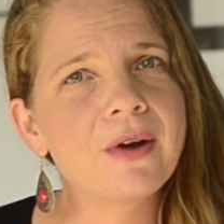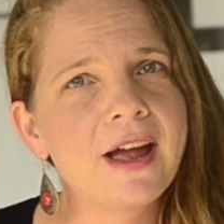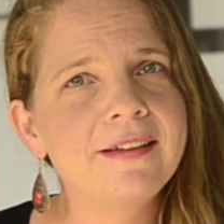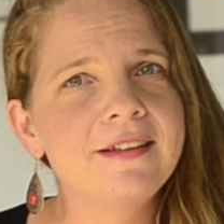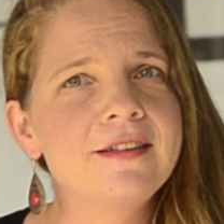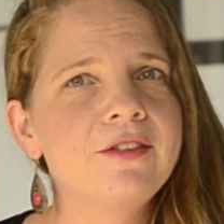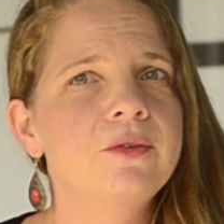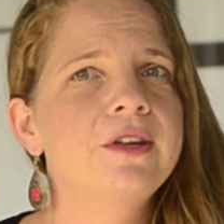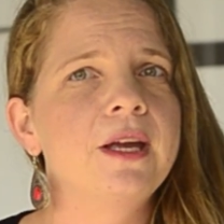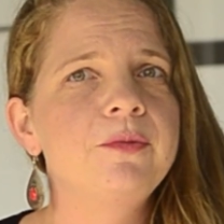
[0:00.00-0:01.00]
practice
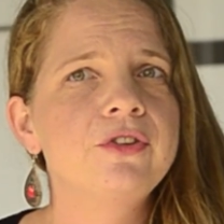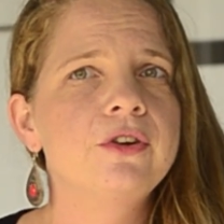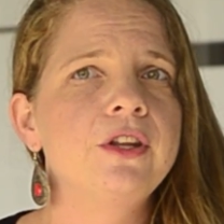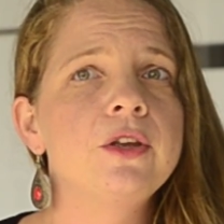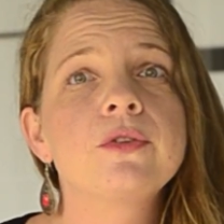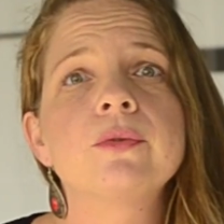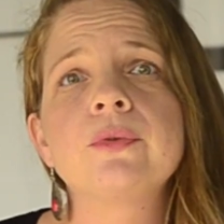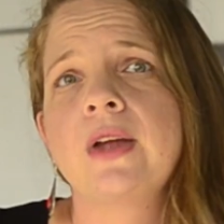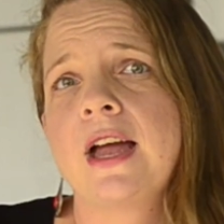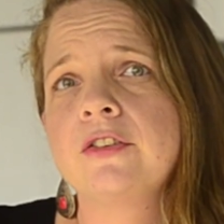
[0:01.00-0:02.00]
to capture the user
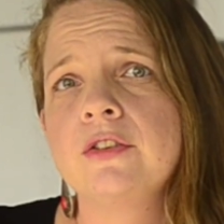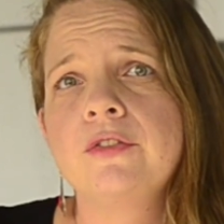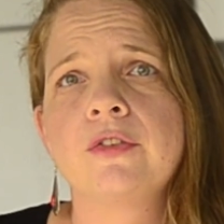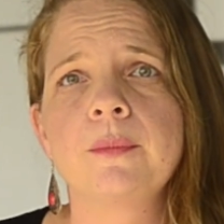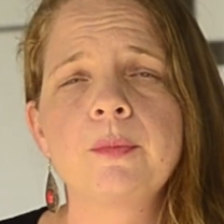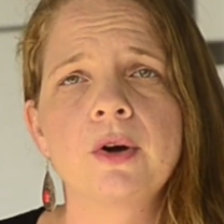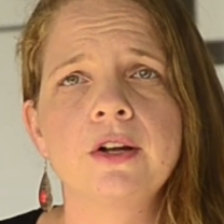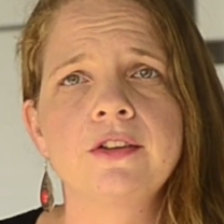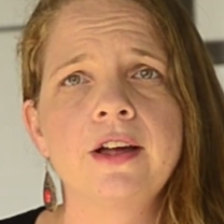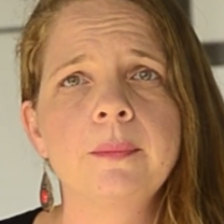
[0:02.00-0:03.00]
reaction from a
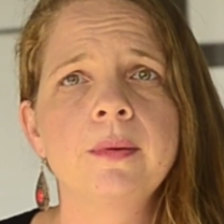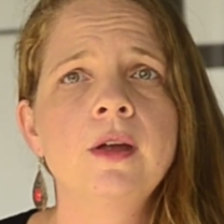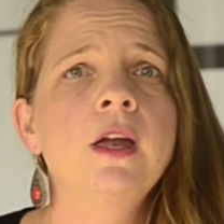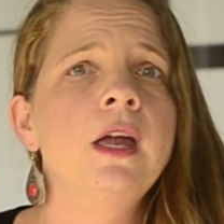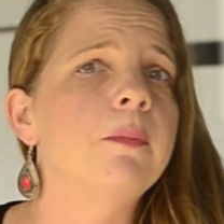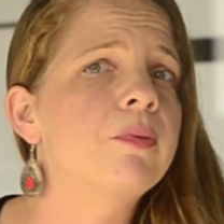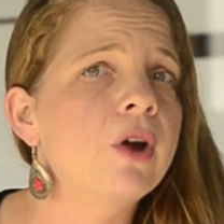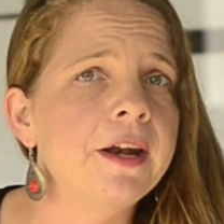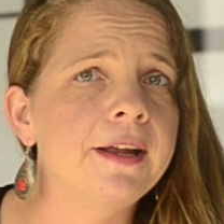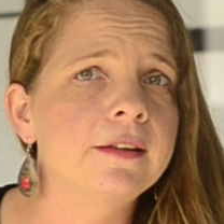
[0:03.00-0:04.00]
prototype, a
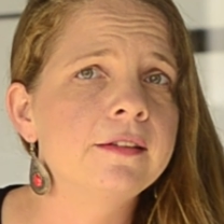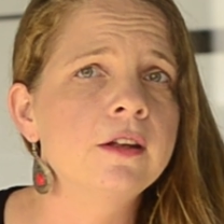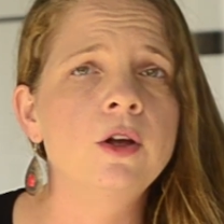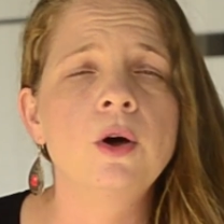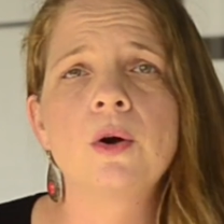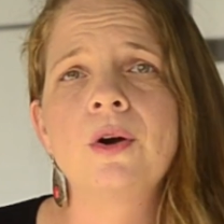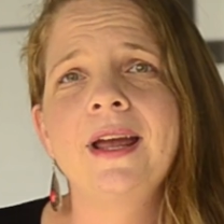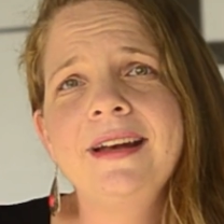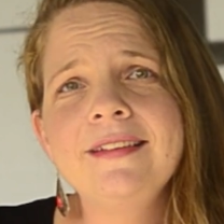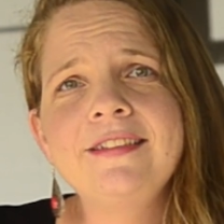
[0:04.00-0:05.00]
product, or
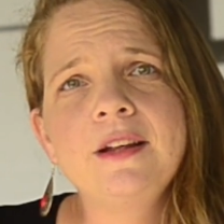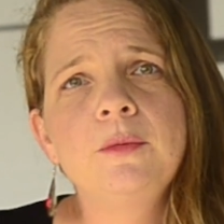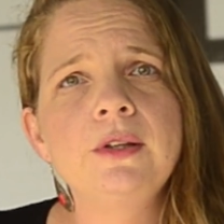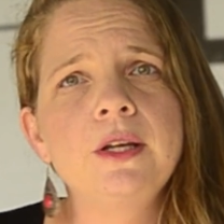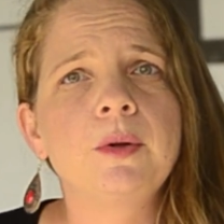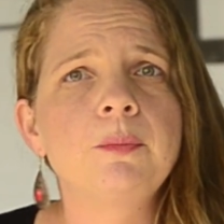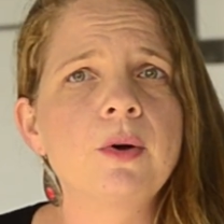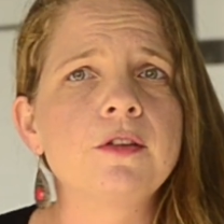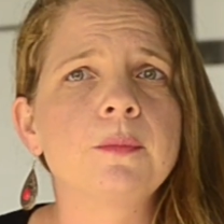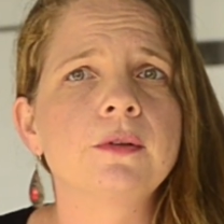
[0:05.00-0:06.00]
any stimuli when
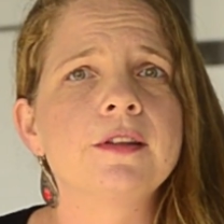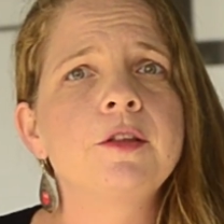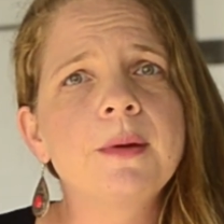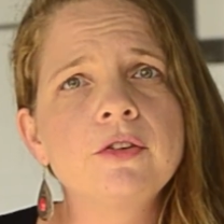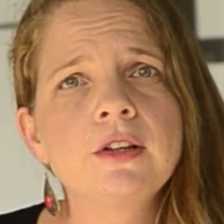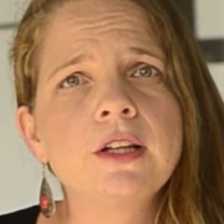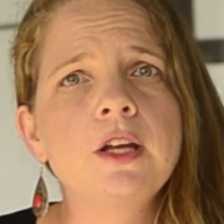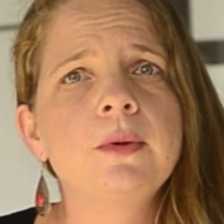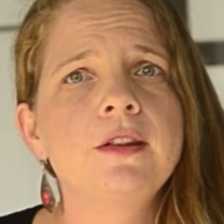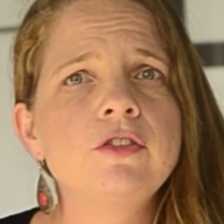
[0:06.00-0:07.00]
possible,
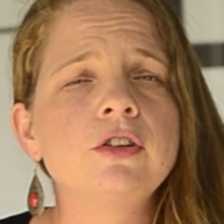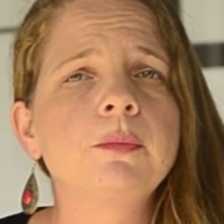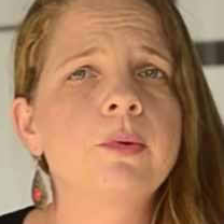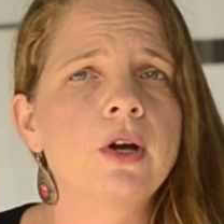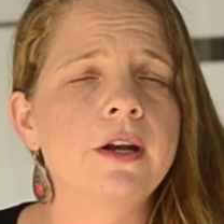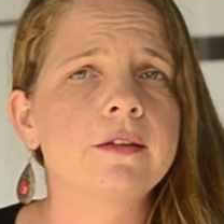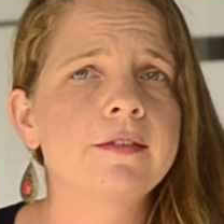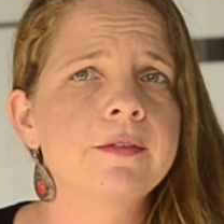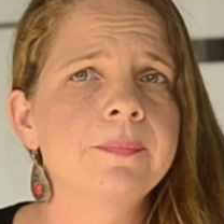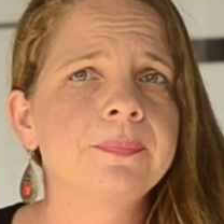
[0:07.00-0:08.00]
especially with digital
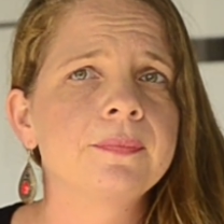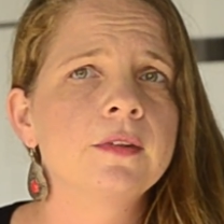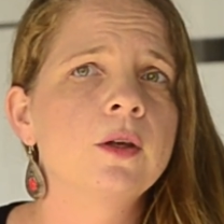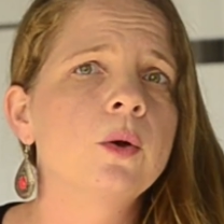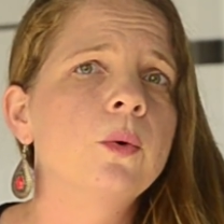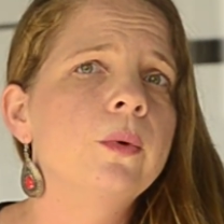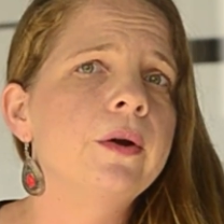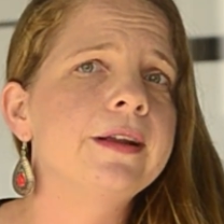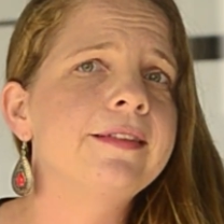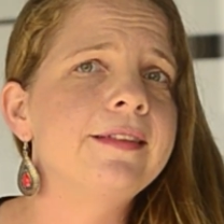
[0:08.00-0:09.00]
products,
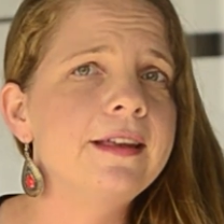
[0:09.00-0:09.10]
where it's